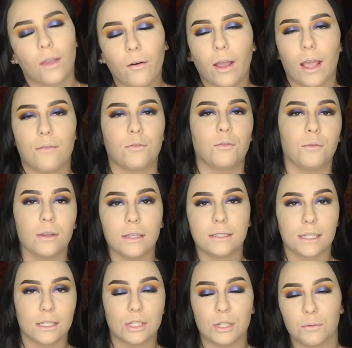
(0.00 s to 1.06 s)
Okay, if you really
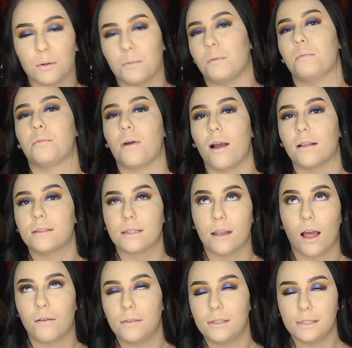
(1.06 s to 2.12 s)
said you didn't want to be bronzed, then
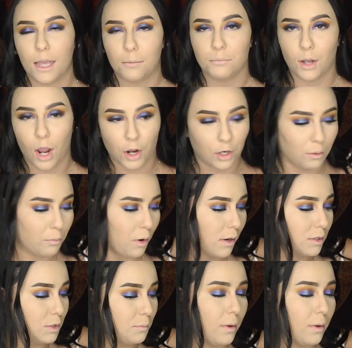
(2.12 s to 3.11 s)
obviously I'm not going to bronze you,